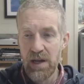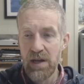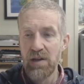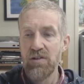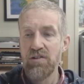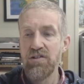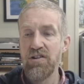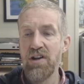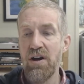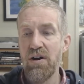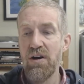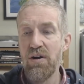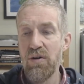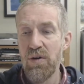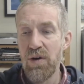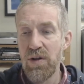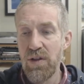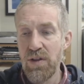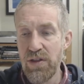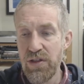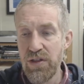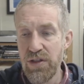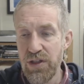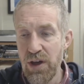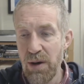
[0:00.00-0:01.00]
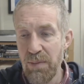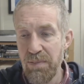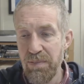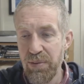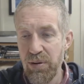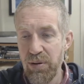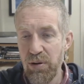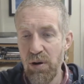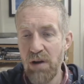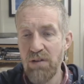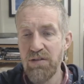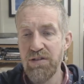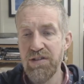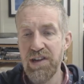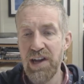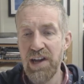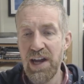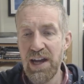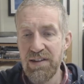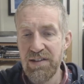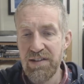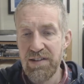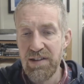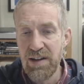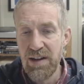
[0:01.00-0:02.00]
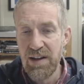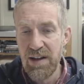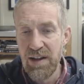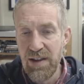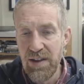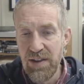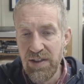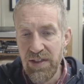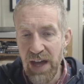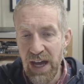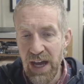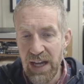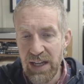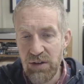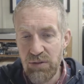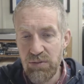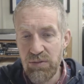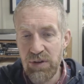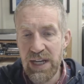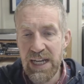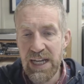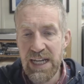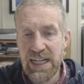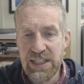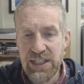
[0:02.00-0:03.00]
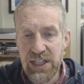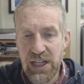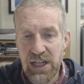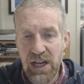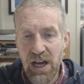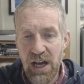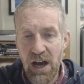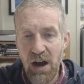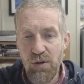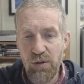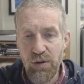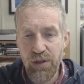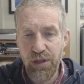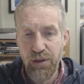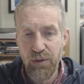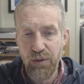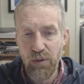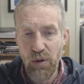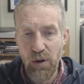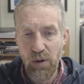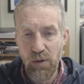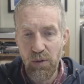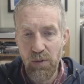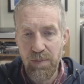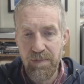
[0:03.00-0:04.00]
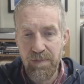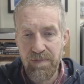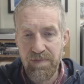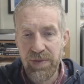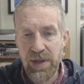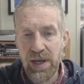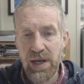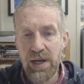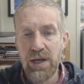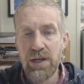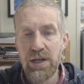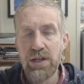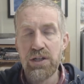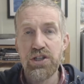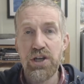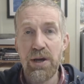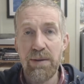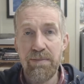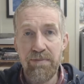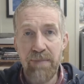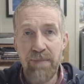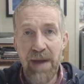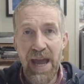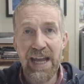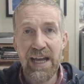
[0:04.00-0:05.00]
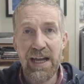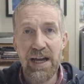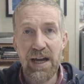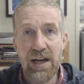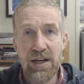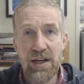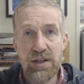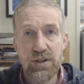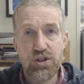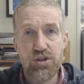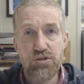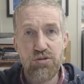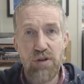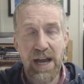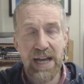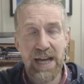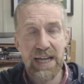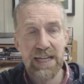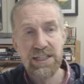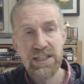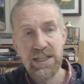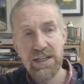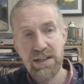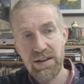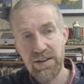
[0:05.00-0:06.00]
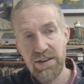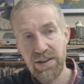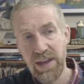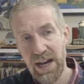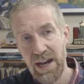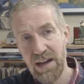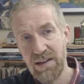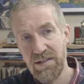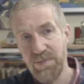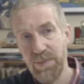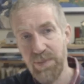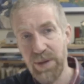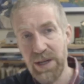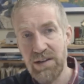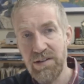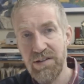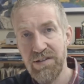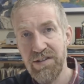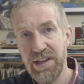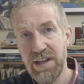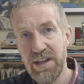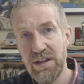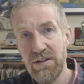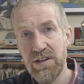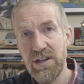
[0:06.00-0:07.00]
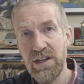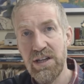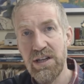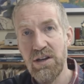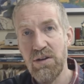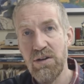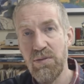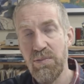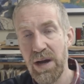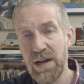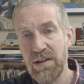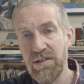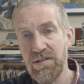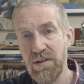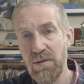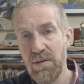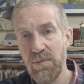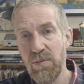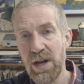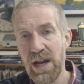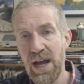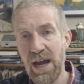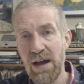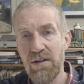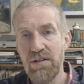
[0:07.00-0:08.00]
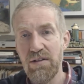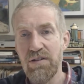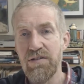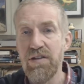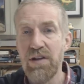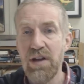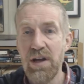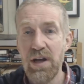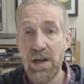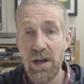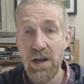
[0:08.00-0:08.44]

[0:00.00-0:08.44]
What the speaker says: So the process that you need to go through to make a trait that has been instilled in you by someone else